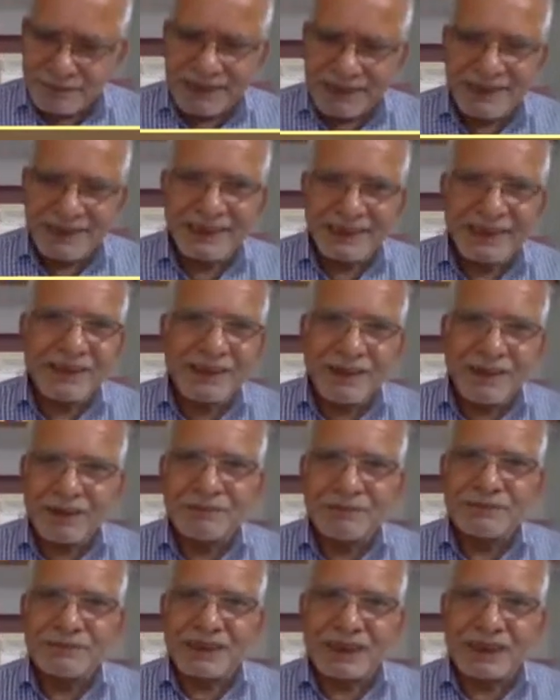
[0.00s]
beginning
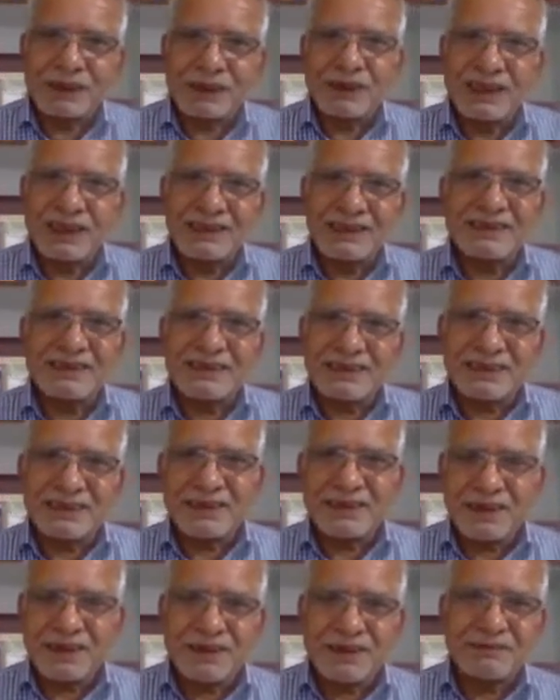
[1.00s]
of
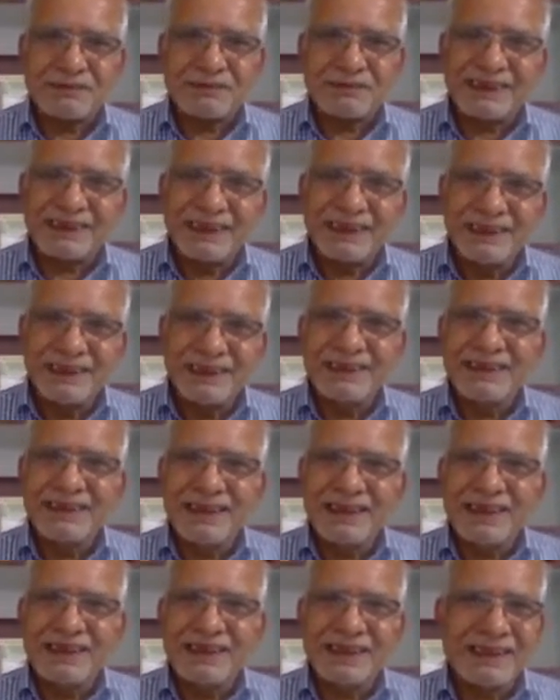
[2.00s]
colonization of
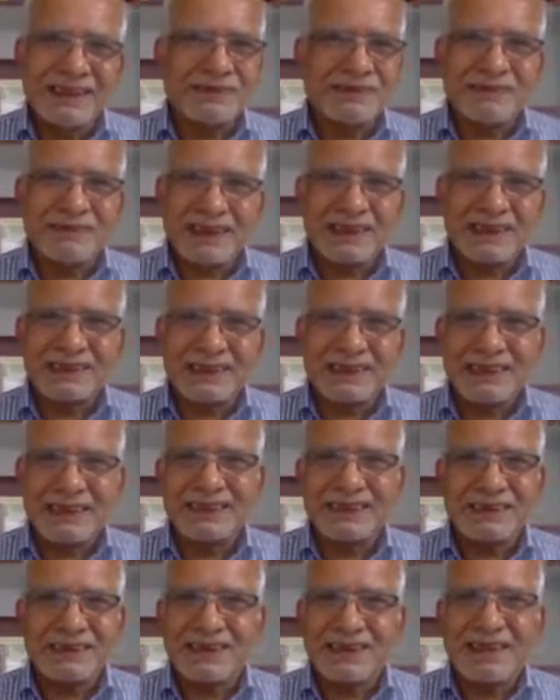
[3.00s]
India as well as
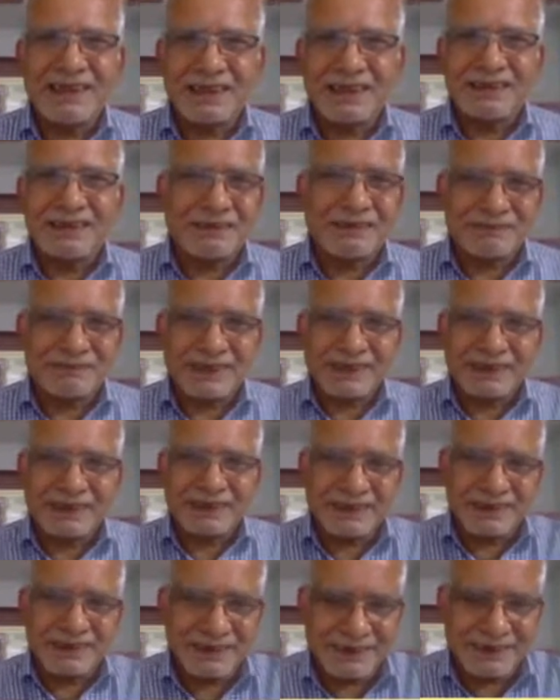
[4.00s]
Asia and African
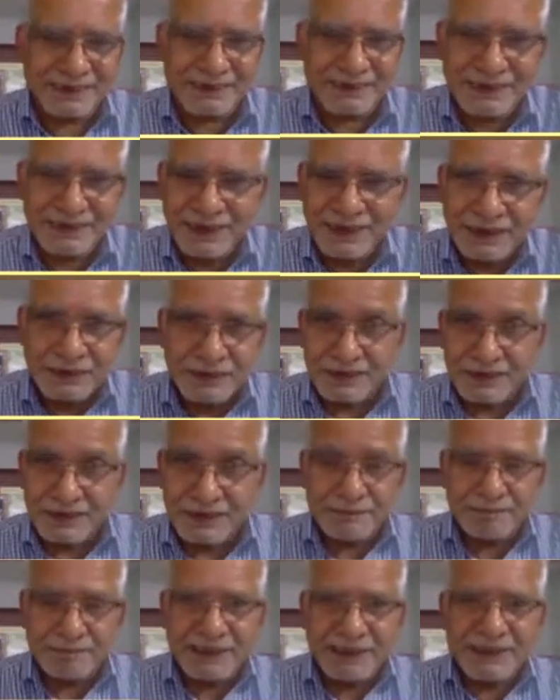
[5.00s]
countries. This is
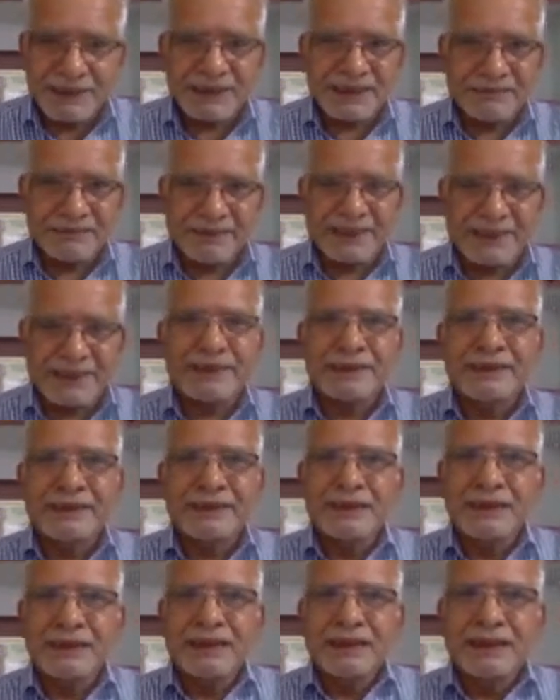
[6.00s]
a major event.
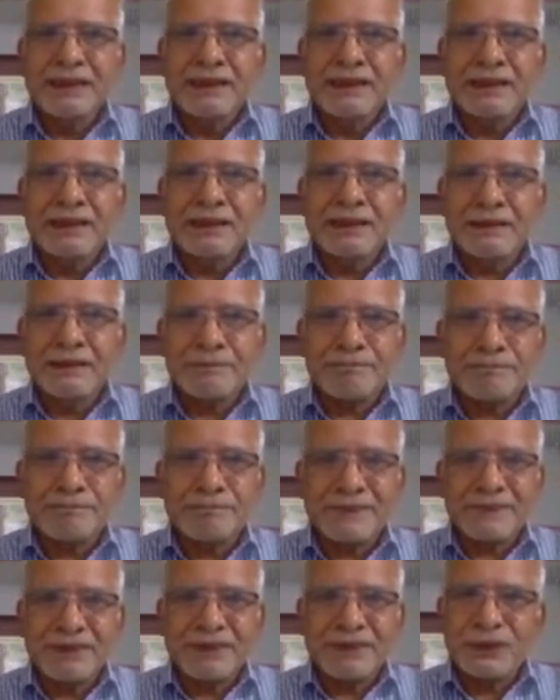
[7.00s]
Uh,
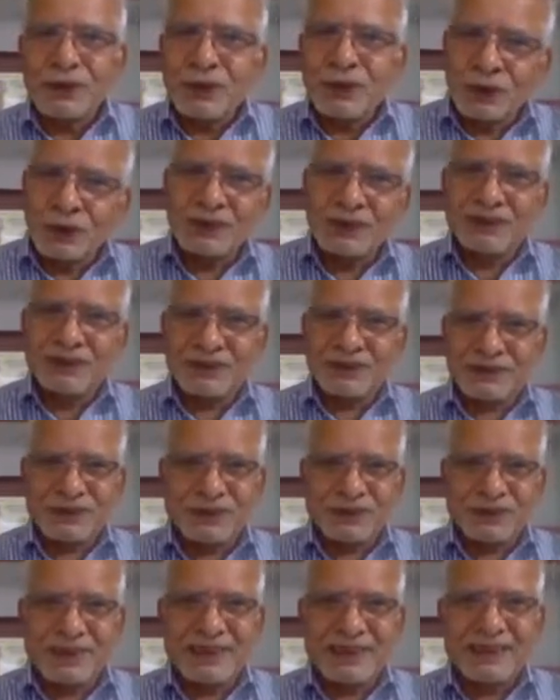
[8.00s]
you know the
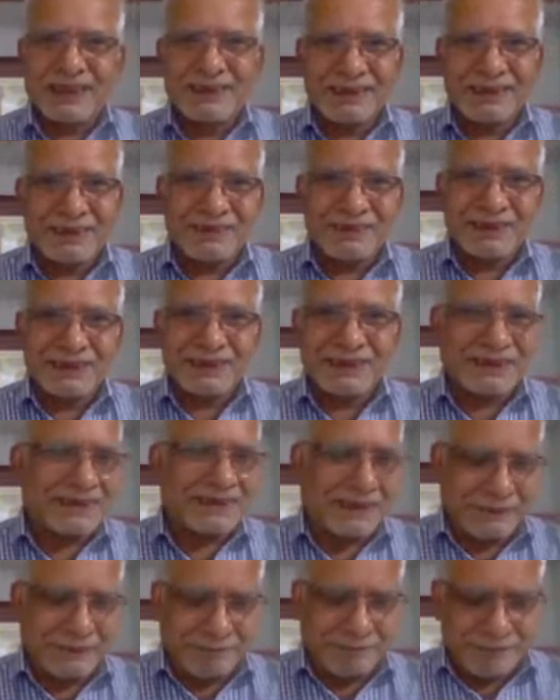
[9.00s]
story. There was
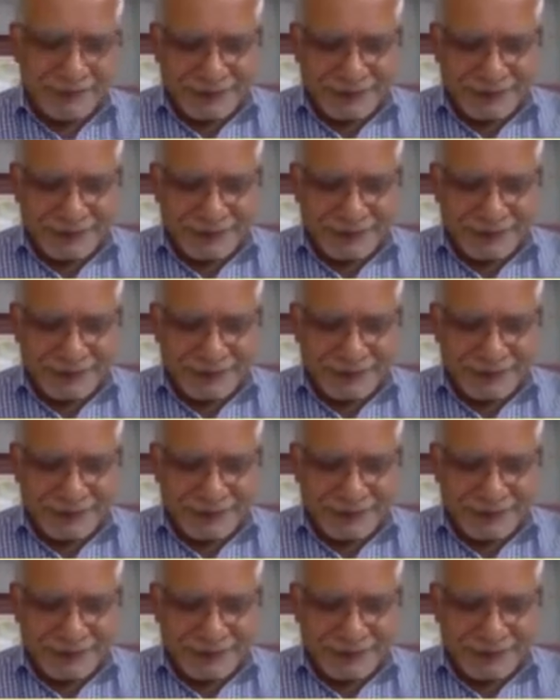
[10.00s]
uh,